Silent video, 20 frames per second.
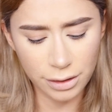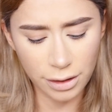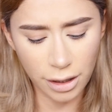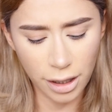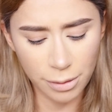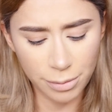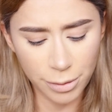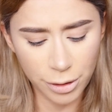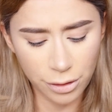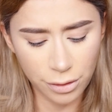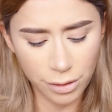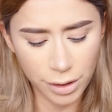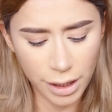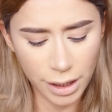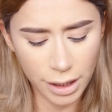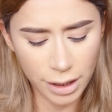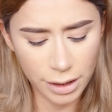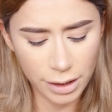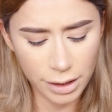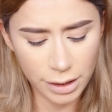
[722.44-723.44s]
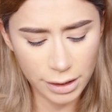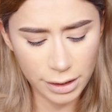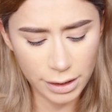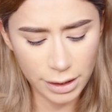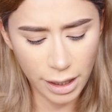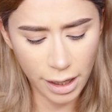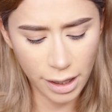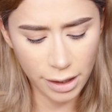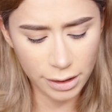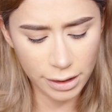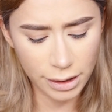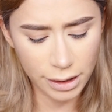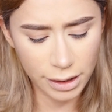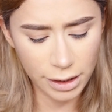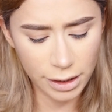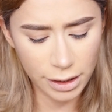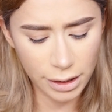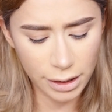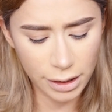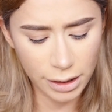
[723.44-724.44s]
Garbo and
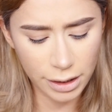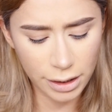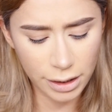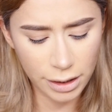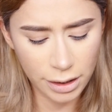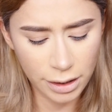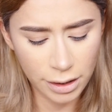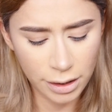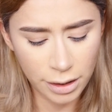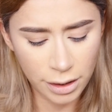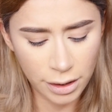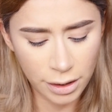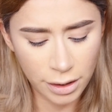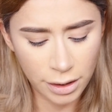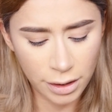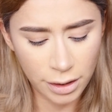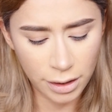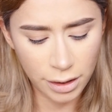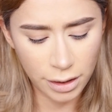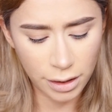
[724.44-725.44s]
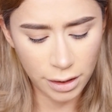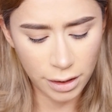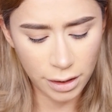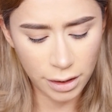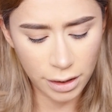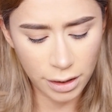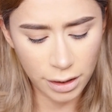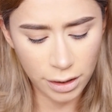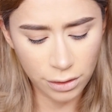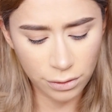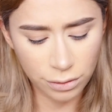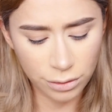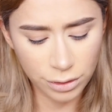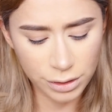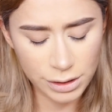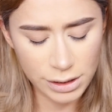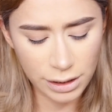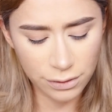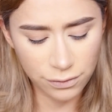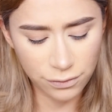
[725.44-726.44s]
Kelly
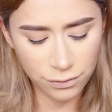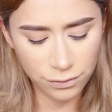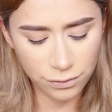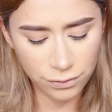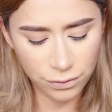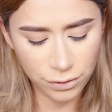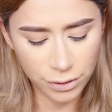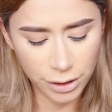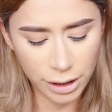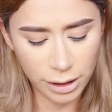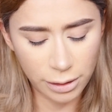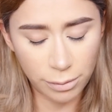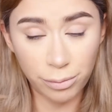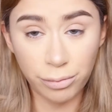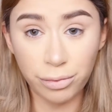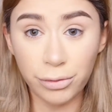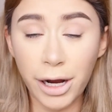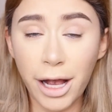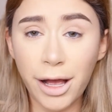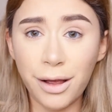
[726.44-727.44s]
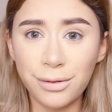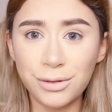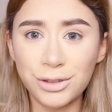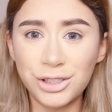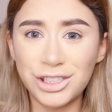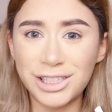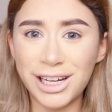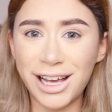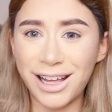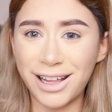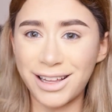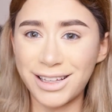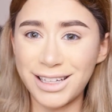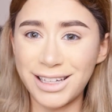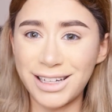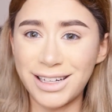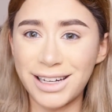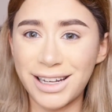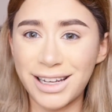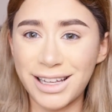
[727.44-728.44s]
cruelty-free brow gel
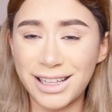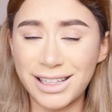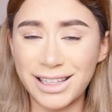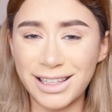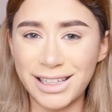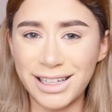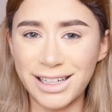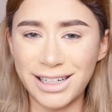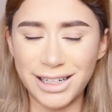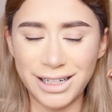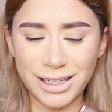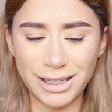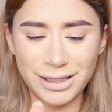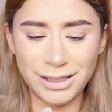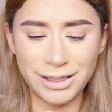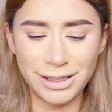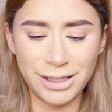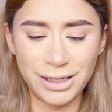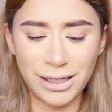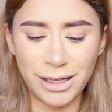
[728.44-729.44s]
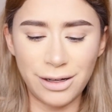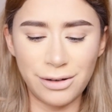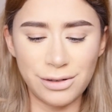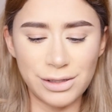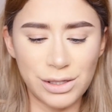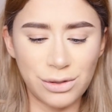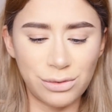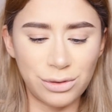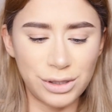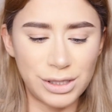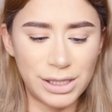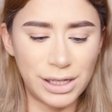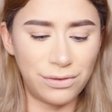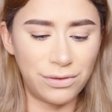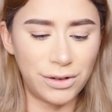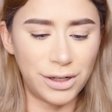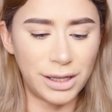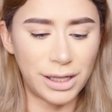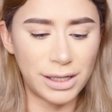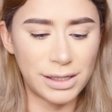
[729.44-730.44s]
in clear. Oh, it's
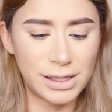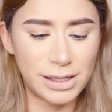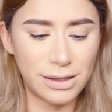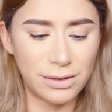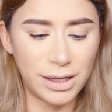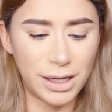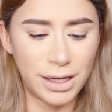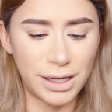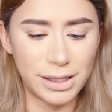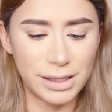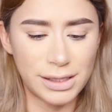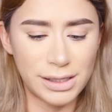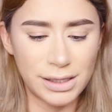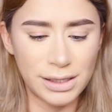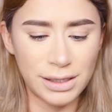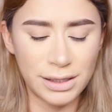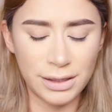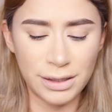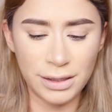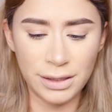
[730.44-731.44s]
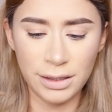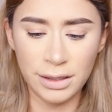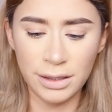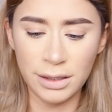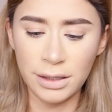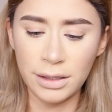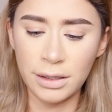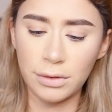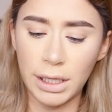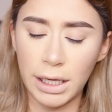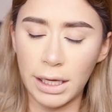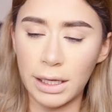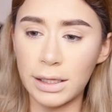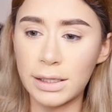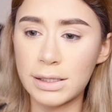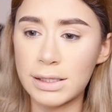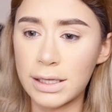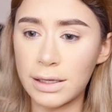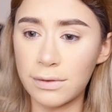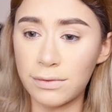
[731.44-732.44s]
cruelty-free, that's so nice. Okay,
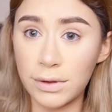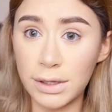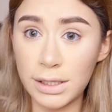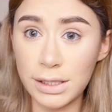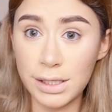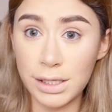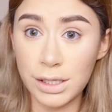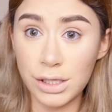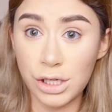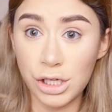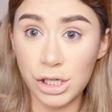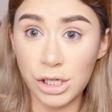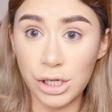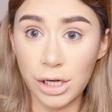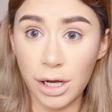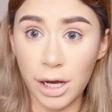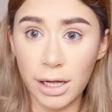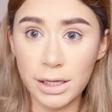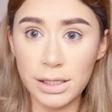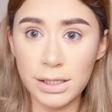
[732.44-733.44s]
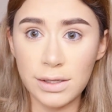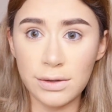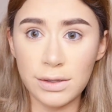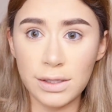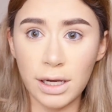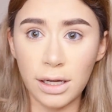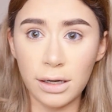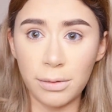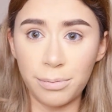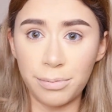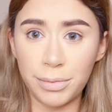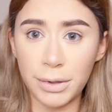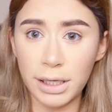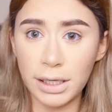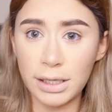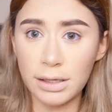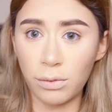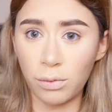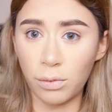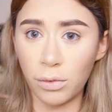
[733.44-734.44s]
let's give this a shot. So it's got a
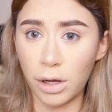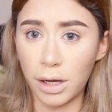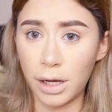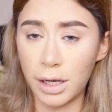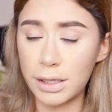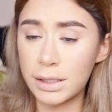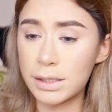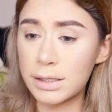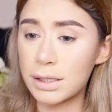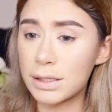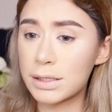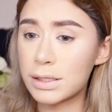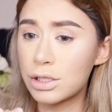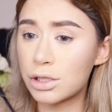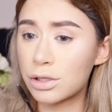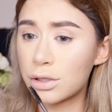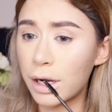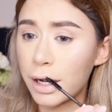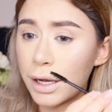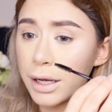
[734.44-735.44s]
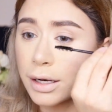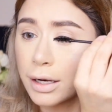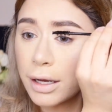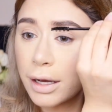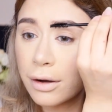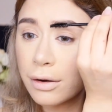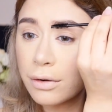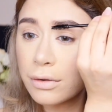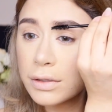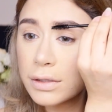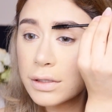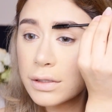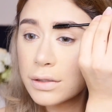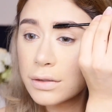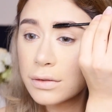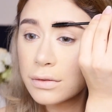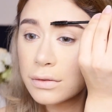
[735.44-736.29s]
big wand, let's try it out.